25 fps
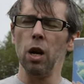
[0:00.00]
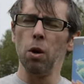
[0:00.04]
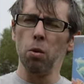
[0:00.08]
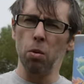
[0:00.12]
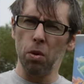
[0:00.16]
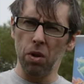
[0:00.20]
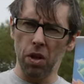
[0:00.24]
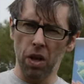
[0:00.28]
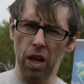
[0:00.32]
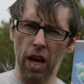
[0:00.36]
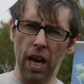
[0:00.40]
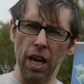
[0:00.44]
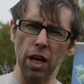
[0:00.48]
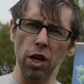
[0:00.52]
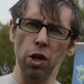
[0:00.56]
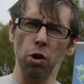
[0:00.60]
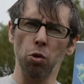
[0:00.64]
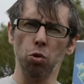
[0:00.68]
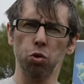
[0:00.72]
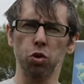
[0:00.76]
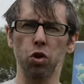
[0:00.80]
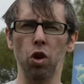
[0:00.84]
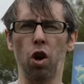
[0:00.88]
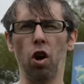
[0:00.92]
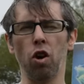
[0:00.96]
with like new
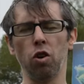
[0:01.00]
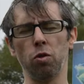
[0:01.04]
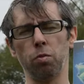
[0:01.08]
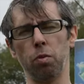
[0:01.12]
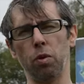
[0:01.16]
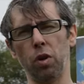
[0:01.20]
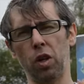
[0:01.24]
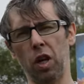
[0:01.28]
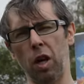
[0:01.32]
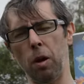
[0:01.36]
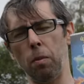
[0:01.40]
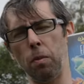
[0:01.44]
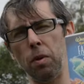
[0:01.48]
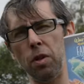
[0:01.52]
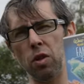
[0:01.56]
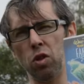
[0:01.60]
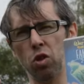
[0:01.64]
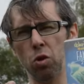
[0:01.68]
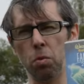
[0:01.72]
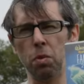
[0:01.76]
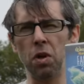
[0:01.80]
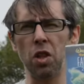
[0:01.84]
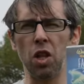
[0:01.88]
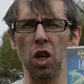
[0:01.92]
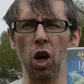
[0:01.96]
songs but keeping
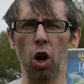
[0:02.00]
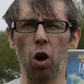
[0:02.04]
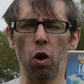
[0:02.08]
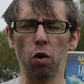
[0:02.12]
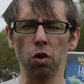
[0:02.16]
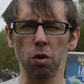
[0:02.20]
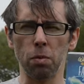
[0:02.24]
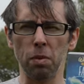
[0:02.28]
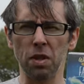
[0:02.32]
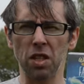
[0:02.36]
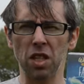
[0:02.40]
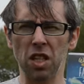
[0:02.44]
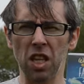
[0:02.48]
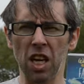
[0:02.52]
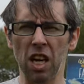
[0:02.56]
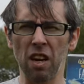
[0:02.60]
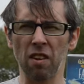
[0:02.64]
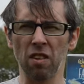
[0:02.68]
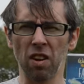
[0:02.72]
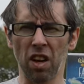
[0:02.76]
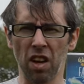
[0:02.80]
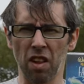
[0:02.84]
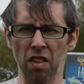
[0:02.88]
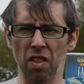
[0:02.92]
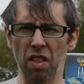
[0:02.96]
some of the older
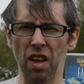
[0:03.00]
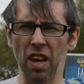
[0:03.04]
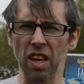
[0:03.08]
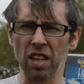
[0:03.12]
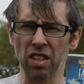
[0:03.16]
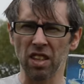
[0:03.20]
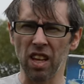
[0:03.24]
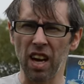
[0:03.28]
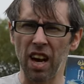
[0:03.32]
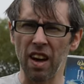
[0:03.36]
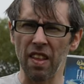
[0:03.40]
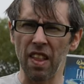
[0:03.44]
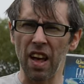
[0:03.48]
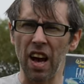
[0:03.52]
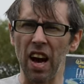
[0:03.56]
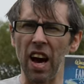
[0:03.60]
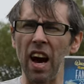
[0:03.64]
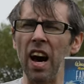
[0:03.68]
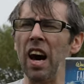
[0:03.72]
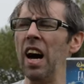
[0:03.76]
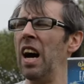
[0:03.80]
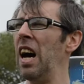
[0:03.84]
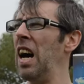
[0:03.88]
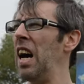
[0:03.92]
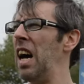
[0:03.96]
material and things like that